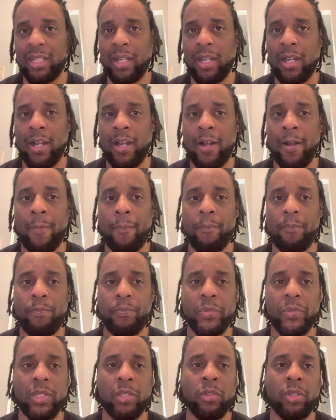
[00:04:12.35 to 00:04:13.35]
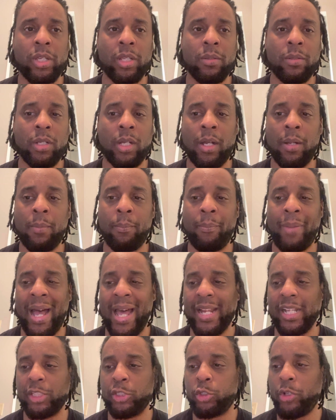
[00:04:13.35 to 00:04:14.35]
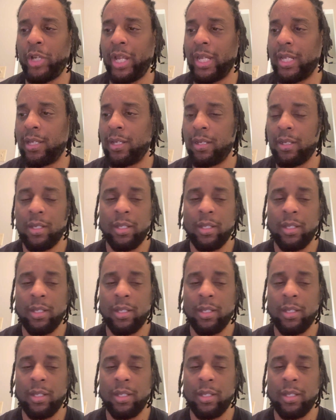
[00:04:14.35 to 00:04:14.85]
You can buy the trick,